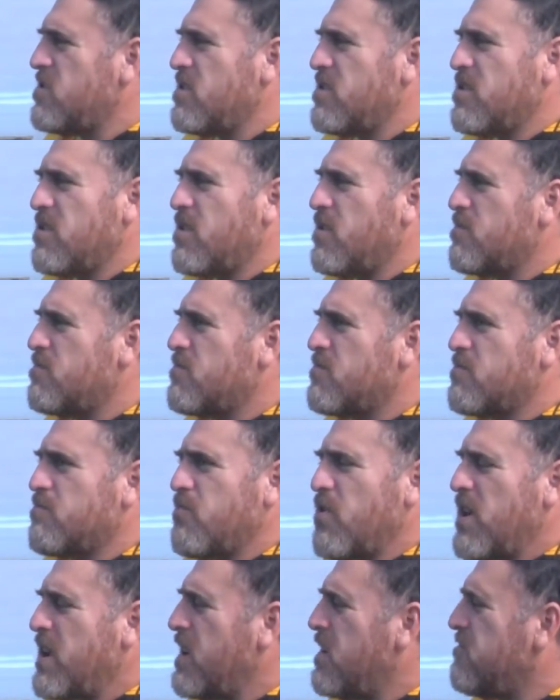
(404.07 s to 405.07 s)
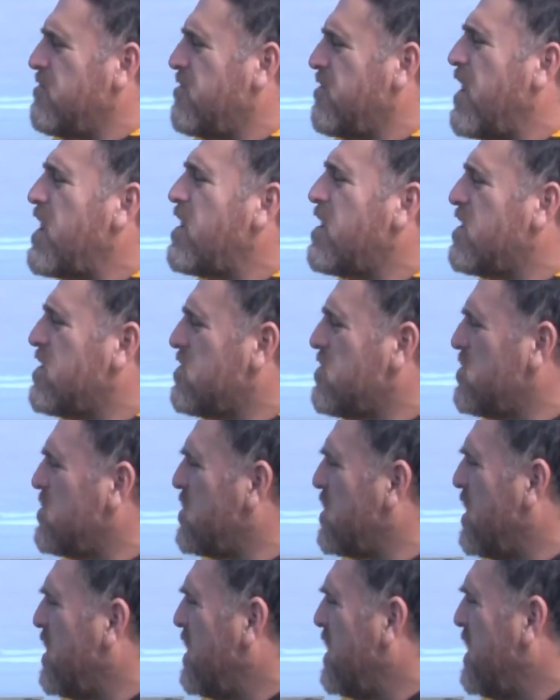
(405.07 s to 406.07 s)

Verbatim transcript: You know, bringing fins.